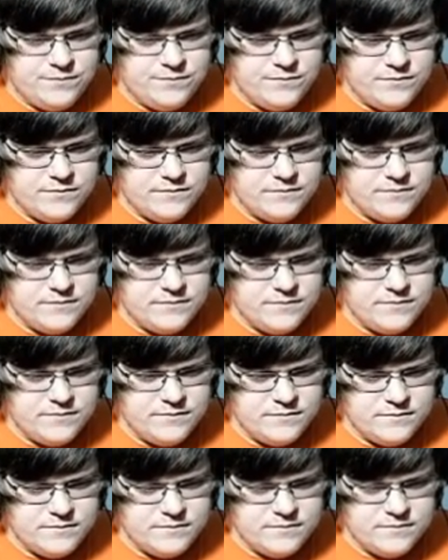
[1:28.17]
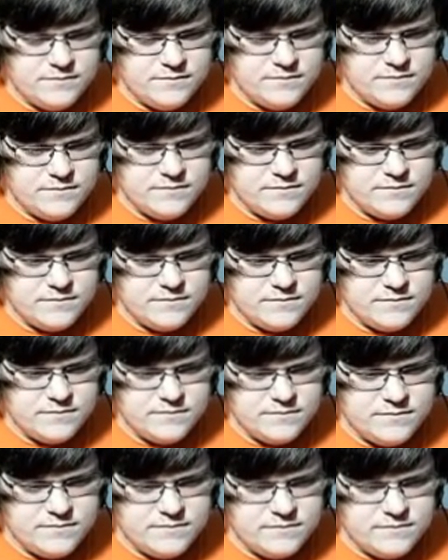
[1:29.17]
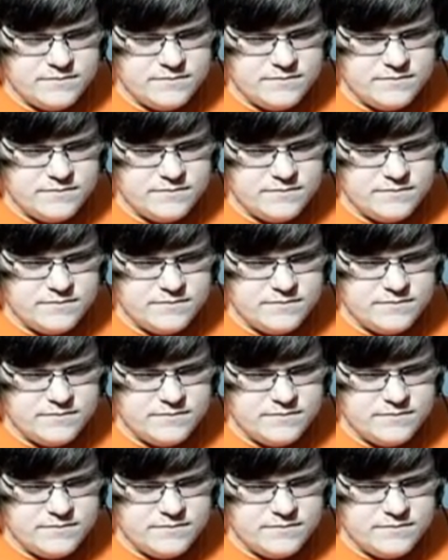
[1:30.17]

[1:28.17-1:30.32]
No one is speaking in this clip.